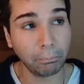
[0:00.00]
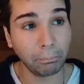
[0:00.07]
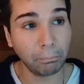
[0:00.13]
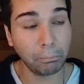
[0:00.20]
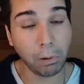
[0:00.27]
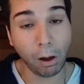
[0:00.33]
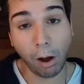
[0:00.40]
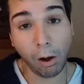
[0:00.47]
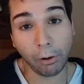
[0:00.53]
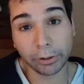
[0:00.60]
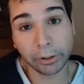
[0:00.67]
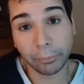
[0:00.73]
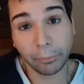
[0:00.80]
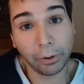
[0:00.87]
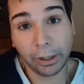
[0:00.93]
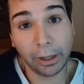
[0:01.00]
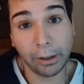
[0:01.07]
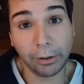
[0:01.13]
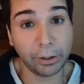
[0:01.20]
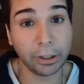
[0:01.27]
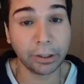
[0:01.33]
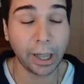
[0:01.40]
balls.
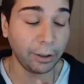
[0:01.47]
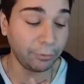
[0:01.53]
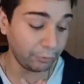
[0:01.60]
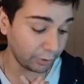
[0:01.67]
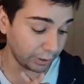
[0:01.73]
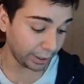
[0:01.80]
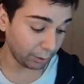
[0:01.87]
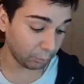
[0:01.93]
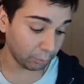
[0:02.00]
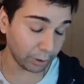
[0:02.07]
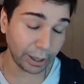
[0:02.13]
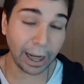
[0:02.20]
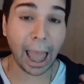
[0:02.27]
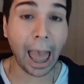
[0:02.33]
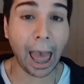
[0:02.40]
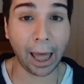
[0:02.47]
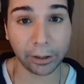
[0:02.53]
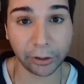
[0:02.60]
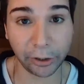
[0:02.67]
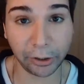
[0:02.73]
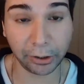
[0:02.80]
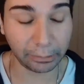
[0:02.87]
It feels like it really has
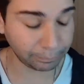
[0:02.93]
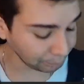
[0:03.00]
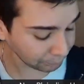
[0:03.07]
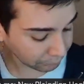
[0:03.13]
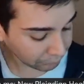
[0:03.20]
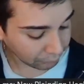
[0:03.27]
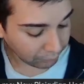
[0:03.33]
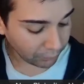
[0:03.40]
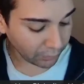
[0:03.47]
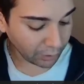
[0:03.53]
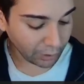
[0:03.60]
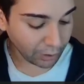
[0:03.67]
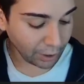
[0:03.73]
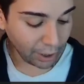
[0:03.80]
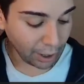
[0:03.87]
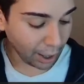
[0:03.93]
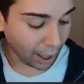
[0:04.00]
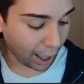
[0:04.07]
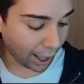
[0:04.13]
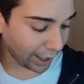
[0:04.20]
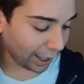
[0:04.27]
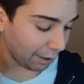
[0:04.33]
you.
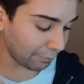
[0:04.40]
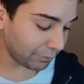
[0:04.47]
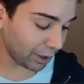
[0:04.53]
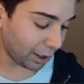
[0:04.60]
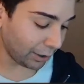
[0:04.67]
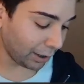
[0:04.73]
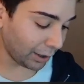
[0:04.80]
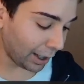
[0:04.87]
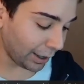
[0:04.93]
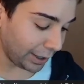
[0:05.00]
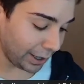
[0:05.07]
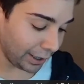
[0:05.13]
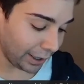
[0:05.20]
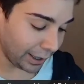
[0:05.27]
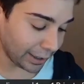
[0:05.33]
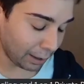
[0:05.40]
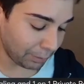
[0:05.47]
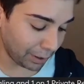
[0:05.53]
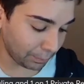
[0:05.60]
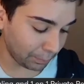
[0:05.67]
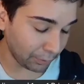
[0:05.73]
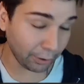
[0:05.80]
I have done a lot of healings on
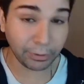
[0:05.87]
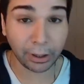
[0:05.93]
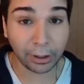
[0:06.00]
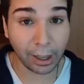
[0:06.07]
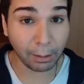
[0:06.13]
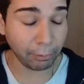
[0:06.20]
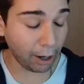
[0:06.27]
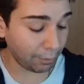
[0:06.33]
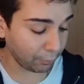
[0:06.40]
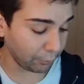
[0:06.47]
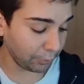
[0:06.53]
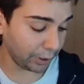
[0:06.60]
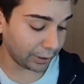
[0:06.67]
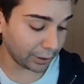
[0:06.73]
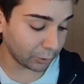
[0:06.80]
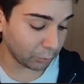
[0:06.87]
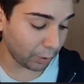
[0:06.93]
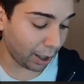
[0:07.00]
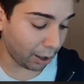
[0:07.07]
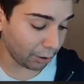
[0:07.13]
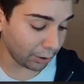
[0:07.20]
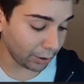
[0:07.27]
people. I've done a lot of private readings as
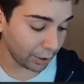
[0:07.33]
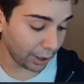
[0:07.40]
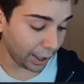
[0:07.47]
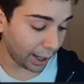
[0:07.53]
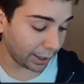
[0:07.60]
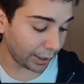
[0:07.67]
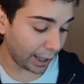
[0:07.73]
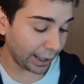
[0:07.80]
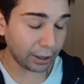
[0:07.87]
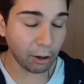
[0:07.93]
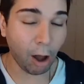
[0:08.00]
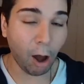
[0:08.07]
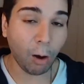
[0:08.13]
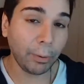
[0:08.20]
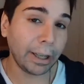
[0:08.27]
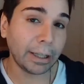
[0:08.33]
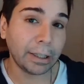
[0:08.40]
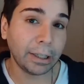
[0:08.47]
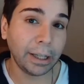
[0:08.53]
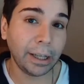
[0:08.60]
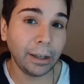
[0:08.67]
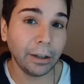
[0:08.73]
well. And I could always
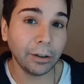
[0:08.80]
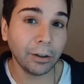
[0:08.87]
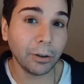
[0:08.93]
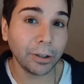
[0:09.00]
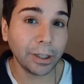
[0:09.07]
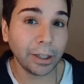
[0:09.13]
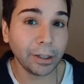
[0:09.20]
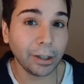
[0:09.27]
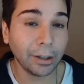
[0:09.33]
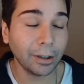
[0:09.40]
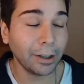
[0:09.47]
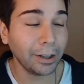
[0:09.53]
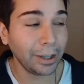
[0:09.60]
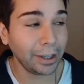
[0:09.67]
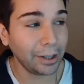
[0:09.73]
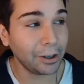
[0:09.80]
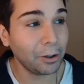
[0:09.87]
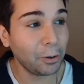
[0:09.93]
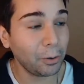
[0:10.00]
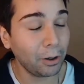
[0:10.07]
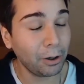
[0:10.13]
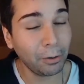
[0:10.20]
see the
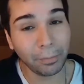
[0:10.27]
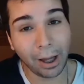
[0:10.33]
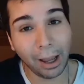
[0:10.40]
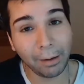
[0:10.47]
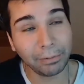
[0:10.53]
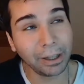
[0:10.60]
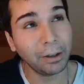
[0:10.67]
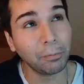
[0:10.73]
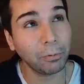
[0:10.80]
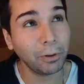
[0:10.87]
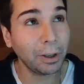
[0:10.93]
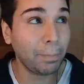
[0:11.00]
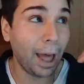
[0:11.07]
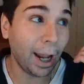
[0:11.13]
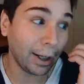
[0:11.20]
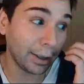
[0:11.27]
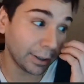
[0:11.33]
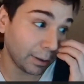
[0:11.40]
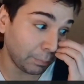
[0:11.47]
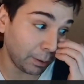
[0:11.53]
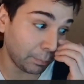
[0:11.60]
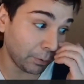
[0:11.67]
ego. Oh, I've seen it really bad on
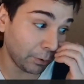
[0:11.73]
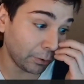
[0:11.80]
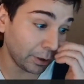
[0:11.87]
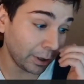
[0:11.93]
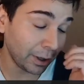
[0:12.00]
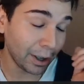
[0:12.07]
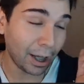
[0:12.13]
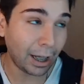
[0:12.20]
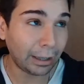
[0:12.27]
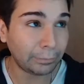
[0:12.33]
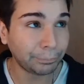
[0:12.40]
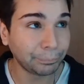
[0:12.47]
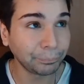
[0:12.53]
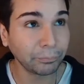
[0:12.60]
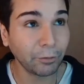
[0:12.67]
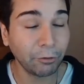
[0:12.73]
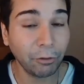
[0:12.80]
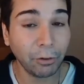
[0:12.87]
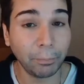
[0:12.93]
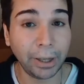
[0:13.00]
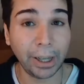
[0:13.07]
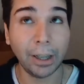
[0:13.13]
some people. For
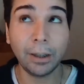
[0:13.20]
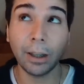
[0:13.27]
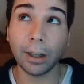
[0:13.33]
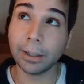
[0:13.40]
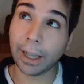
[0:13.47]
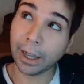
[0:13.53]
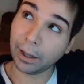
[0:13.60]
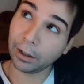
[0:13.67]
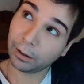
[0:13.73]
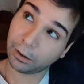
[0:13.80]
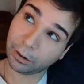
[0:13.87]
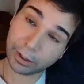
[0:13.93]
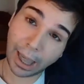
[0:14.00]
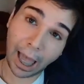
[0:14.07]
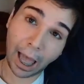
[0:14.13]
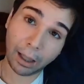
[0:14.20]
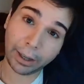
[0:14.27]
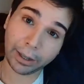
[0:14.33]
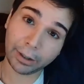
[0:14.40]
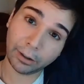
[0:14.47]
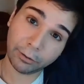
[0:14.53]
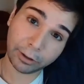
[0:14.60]
me, it looks like little